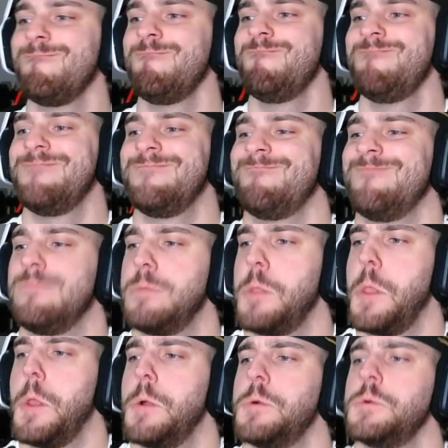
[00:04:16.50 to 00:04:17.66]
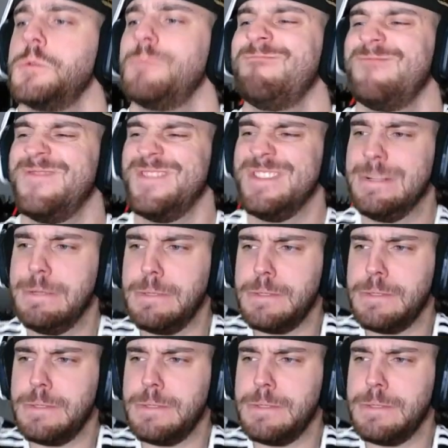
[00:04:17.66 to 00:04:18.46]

off nice guy energy